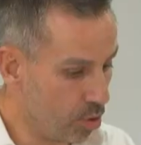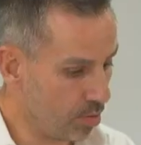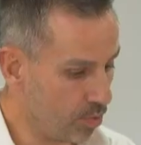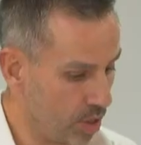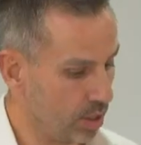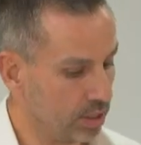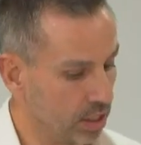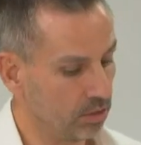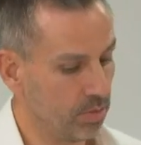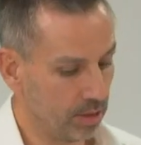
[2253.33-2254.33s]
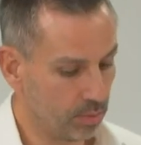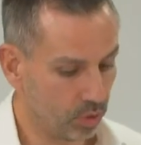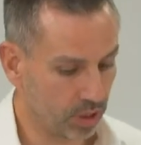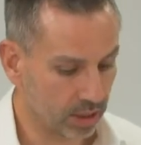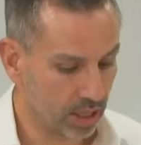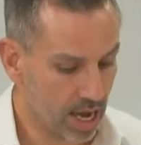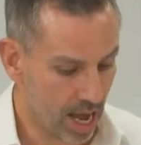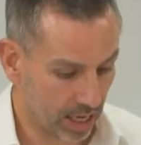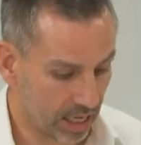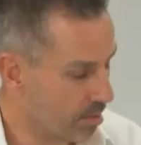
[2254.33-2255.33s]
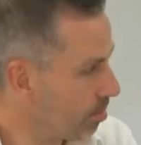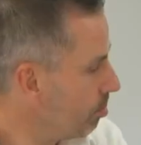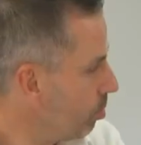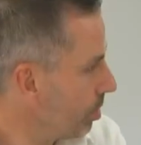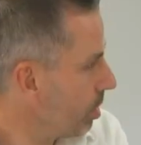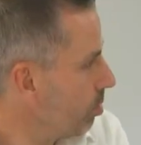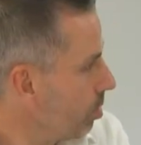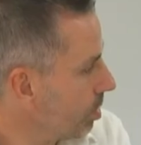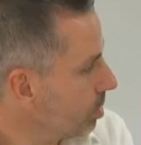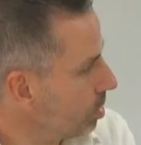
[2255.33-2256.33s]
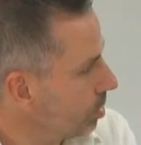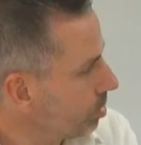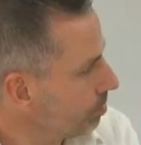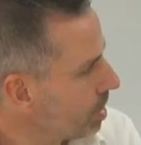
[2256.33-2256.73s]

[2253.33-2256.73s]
them through that decision-making process, and come up with a solution.